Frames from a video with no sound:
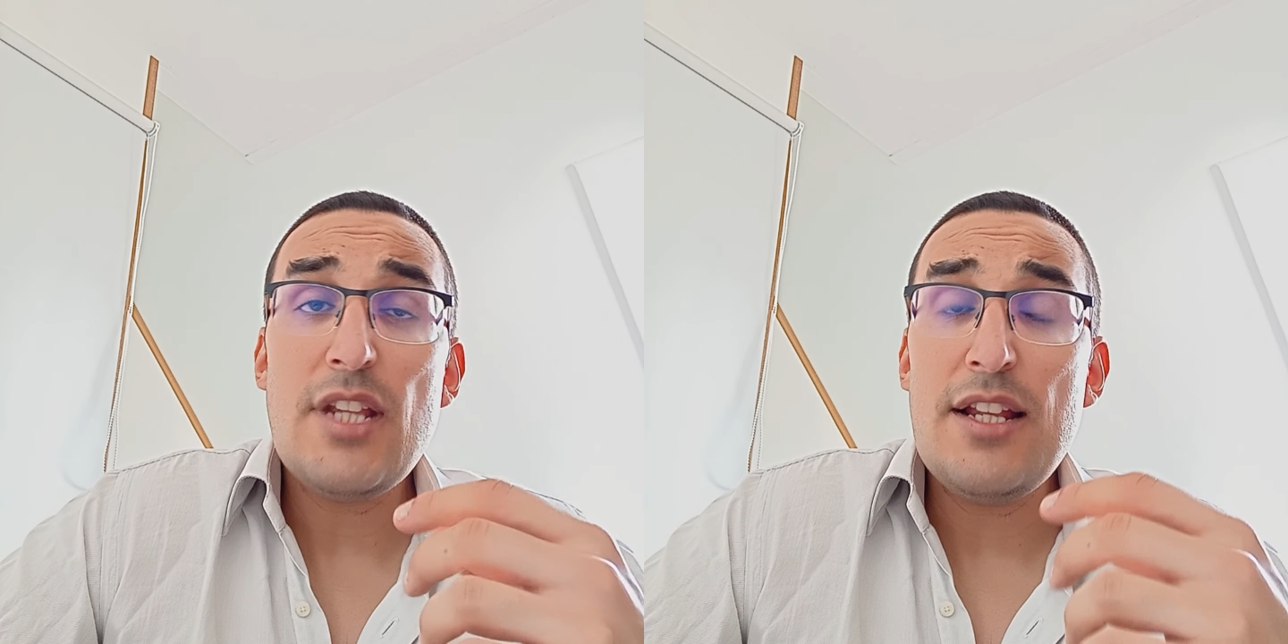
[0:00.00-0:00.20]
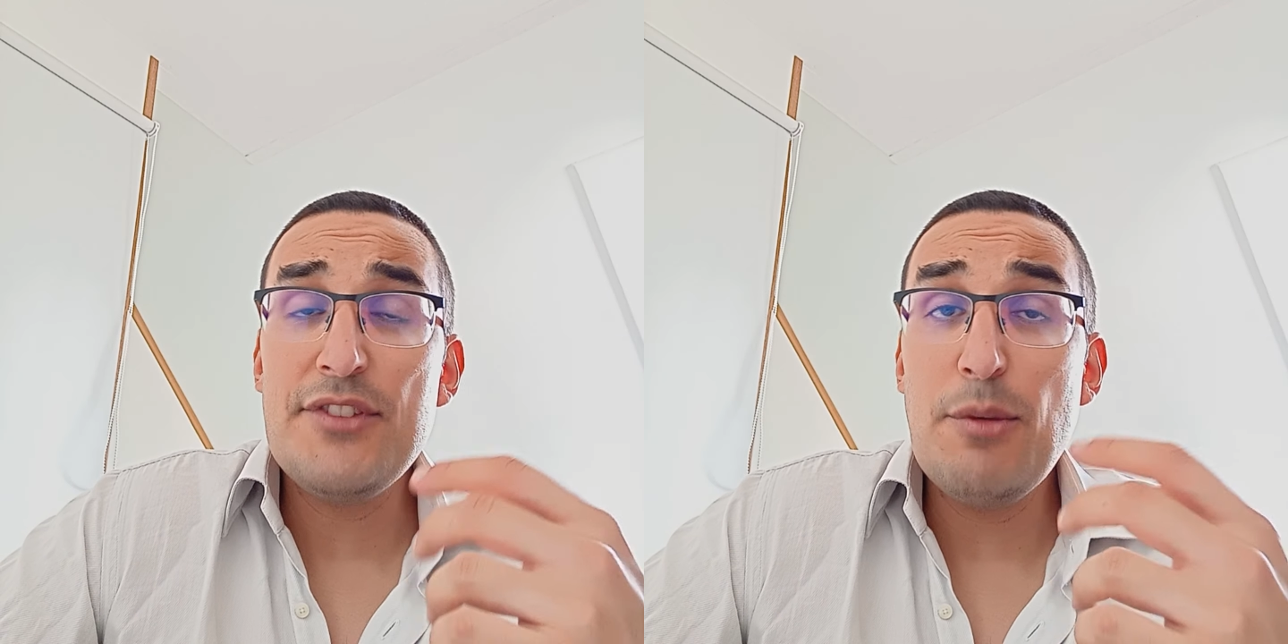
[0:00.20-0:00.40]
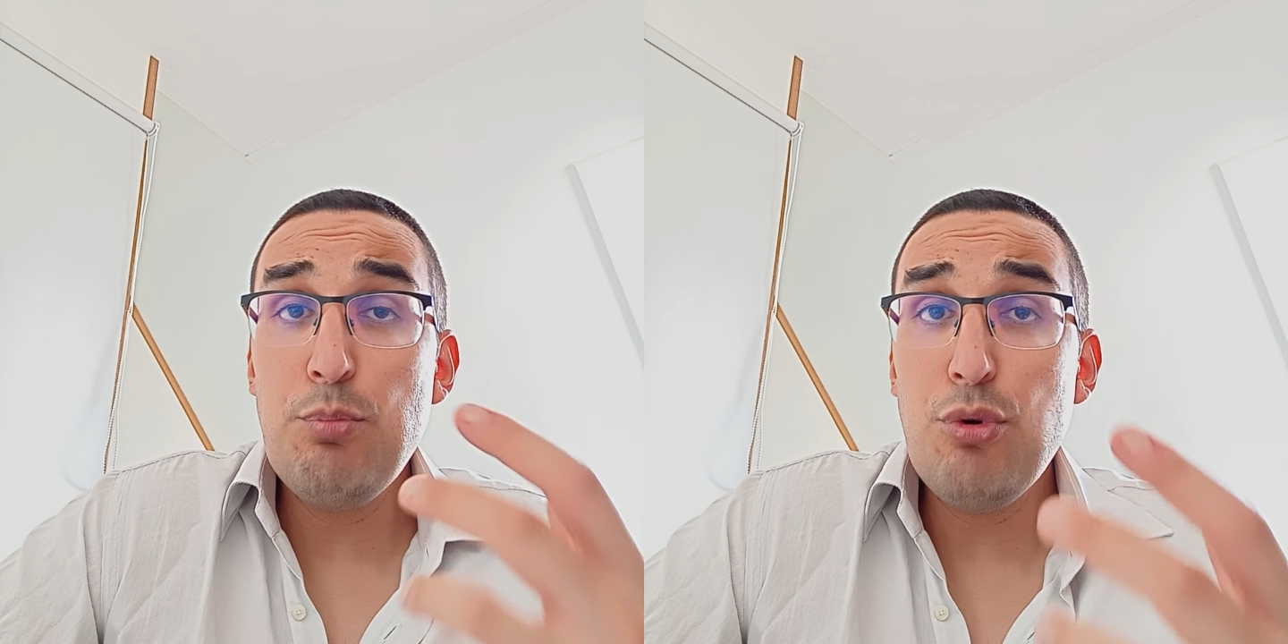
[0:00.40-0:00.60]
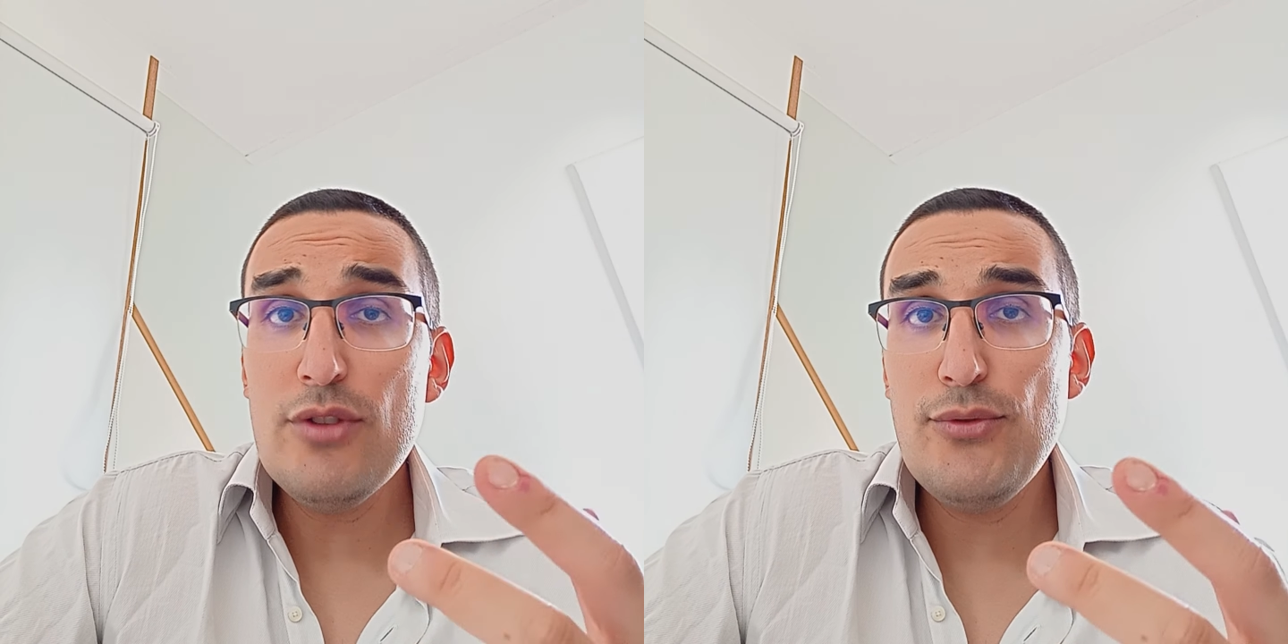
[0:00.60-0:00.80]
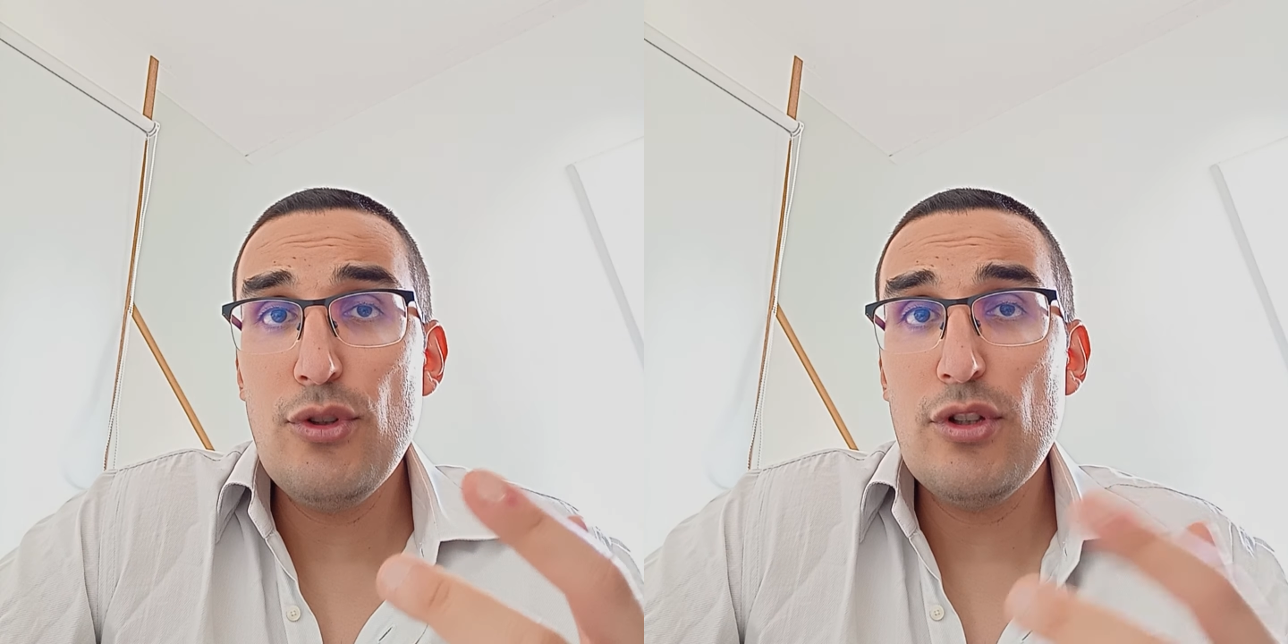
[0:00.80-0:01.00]
the
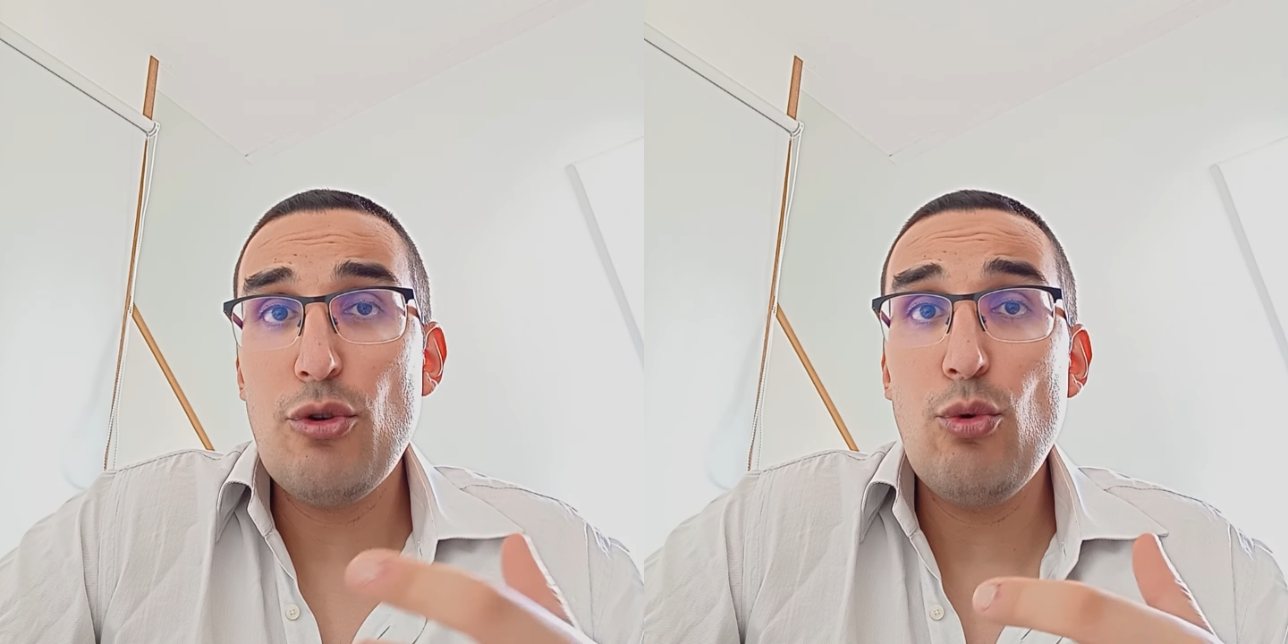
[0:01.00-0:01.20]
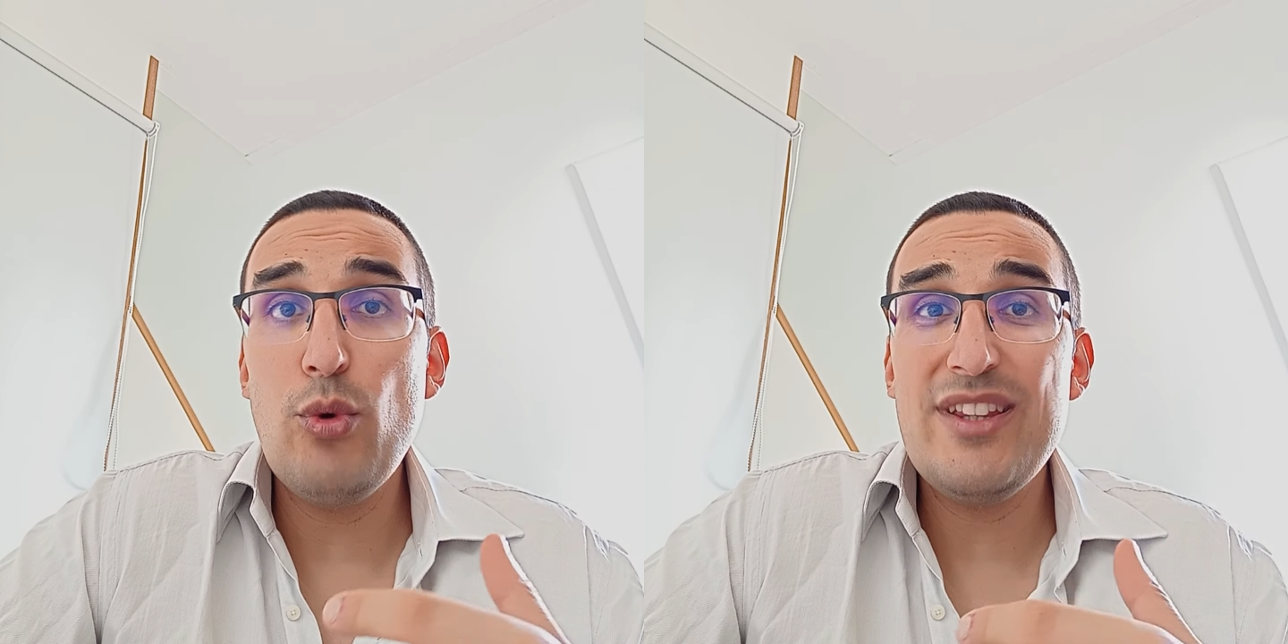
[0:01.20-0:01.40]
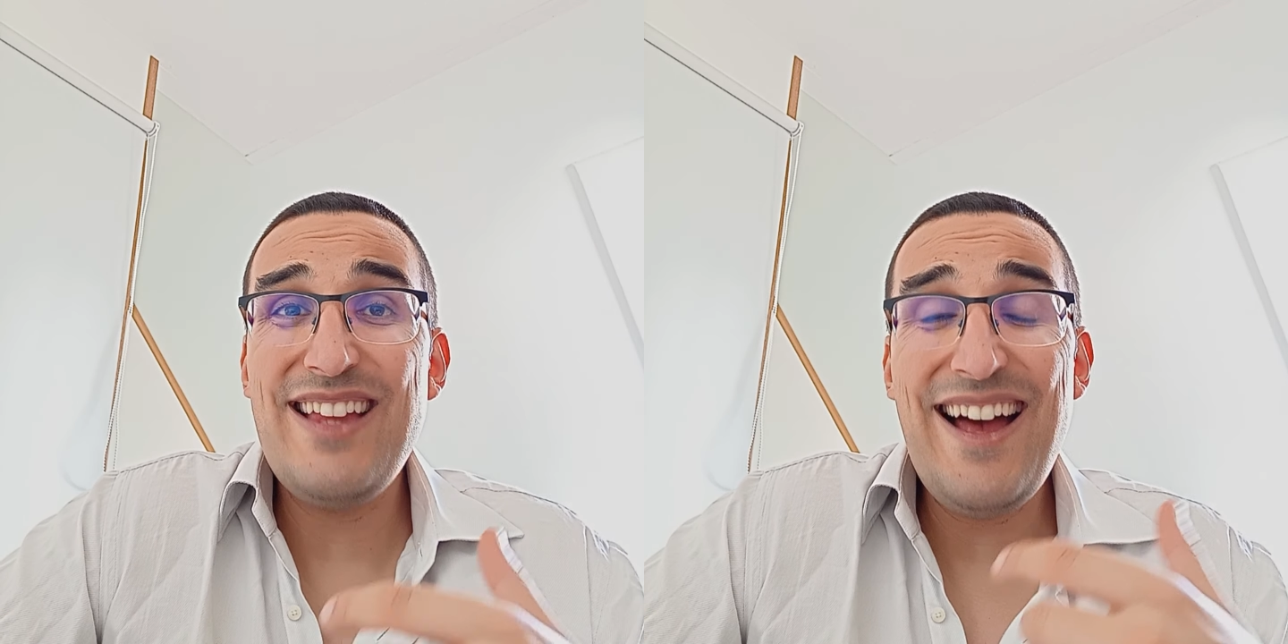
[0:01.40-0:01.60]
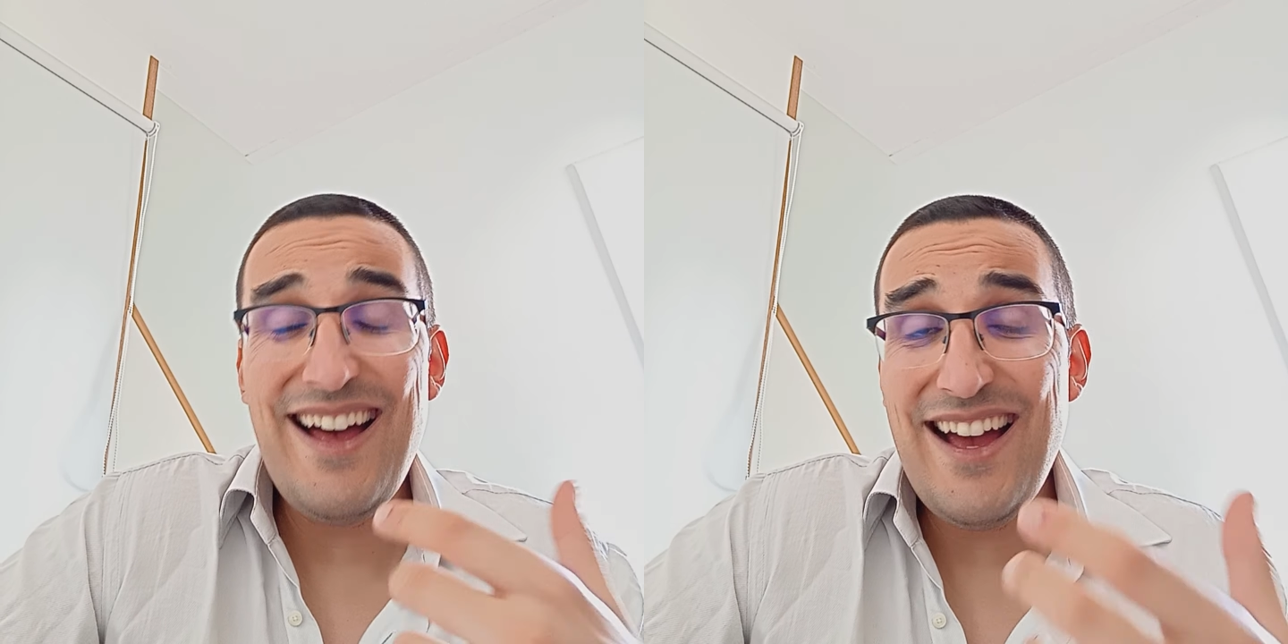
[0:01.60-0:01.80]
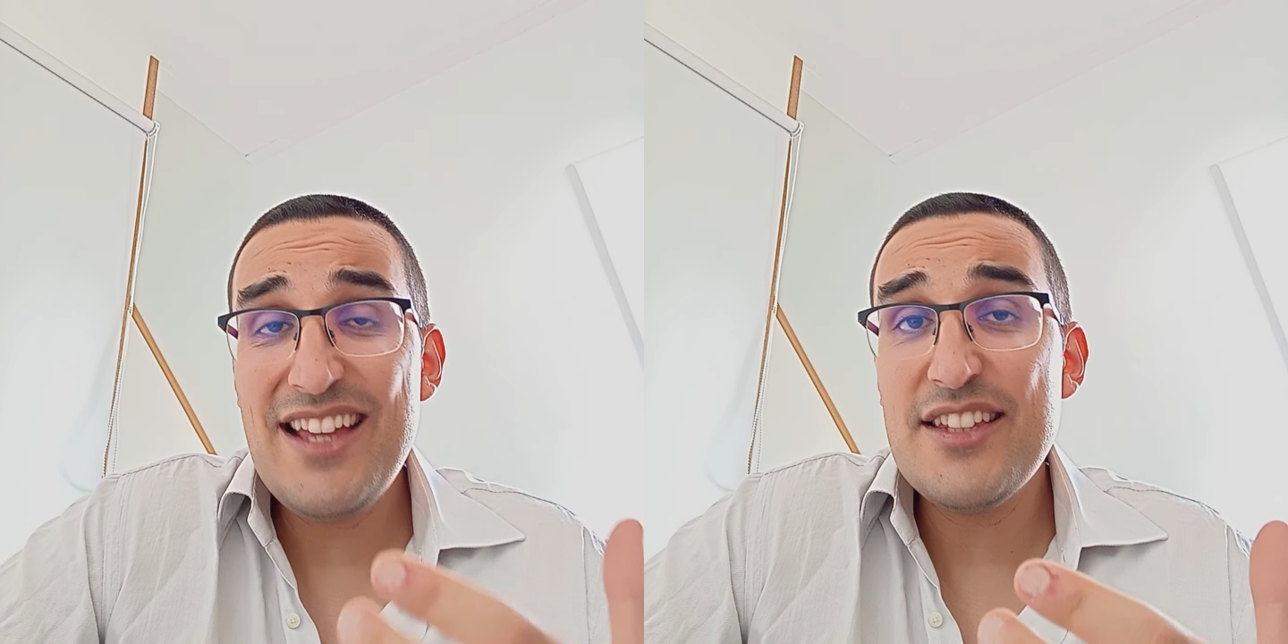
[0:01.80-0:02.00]
portfolio with the
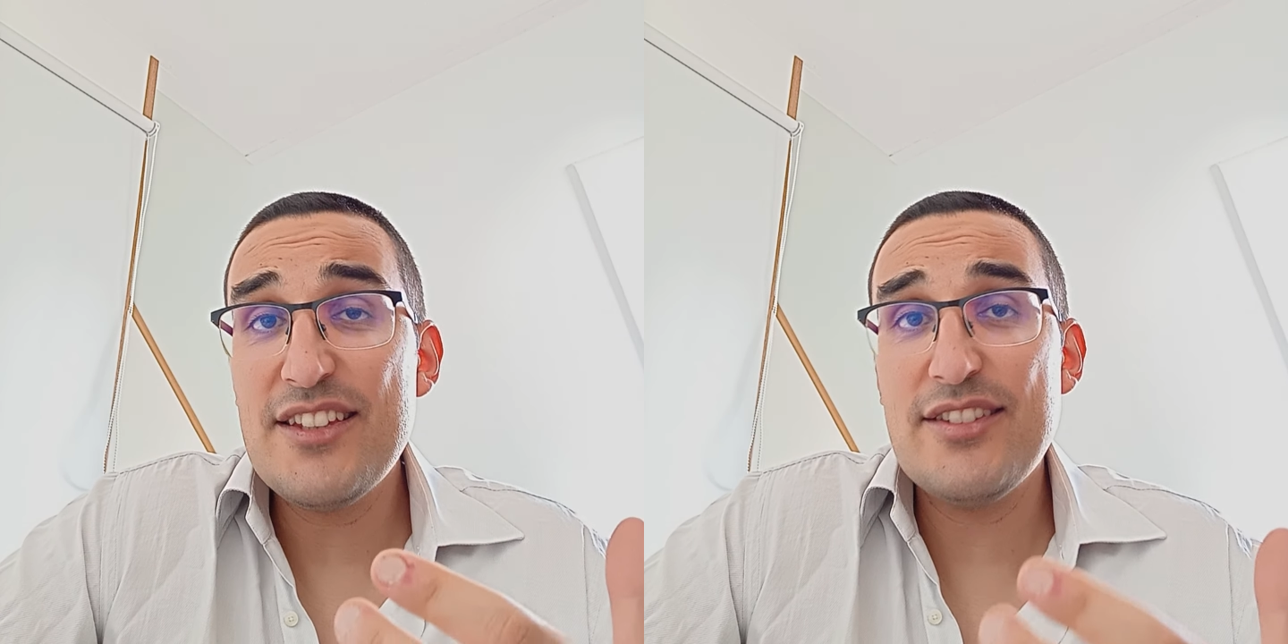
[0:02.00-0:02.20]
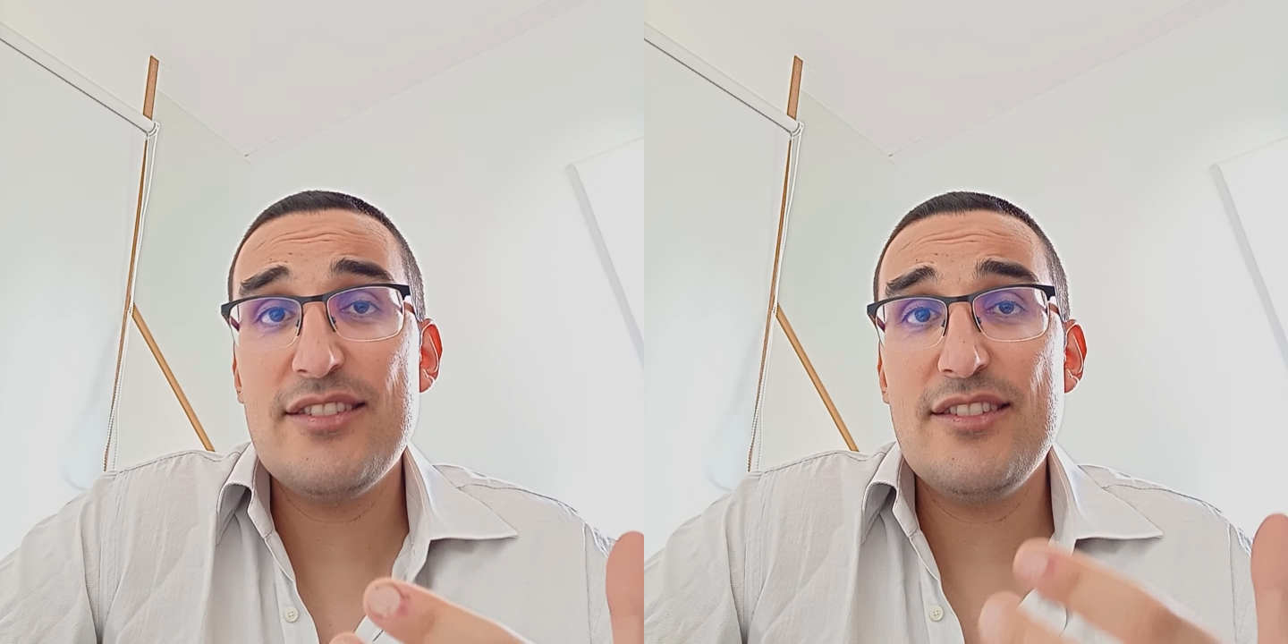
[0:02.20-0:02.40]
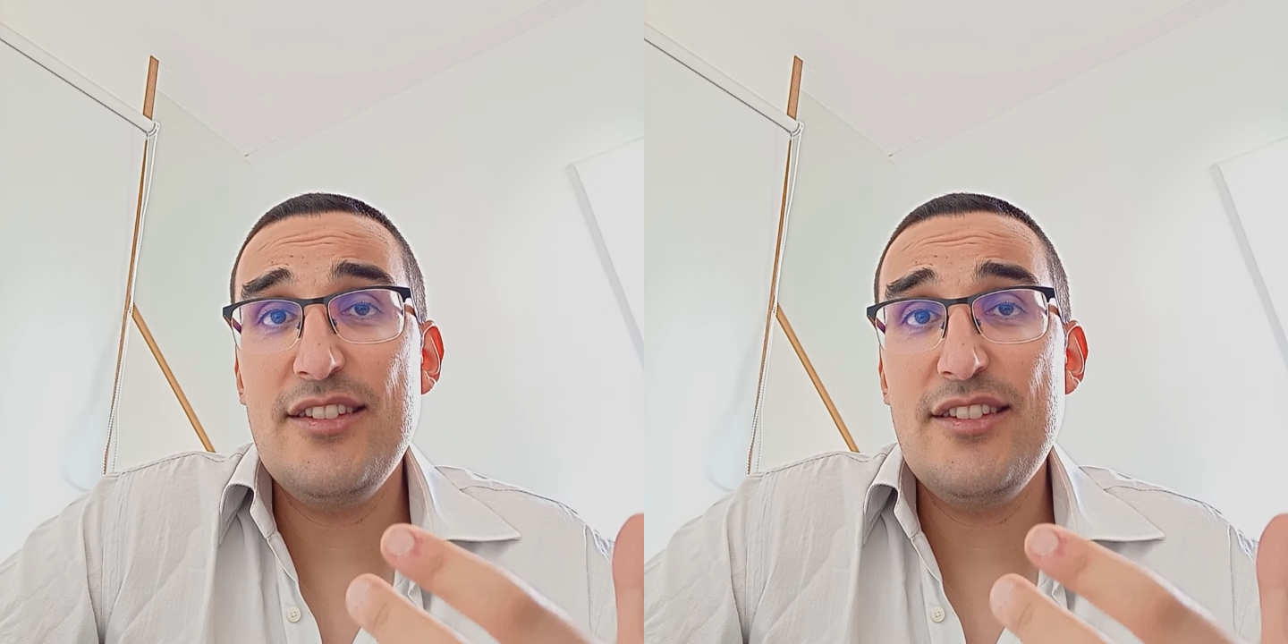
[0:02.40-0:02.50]
highest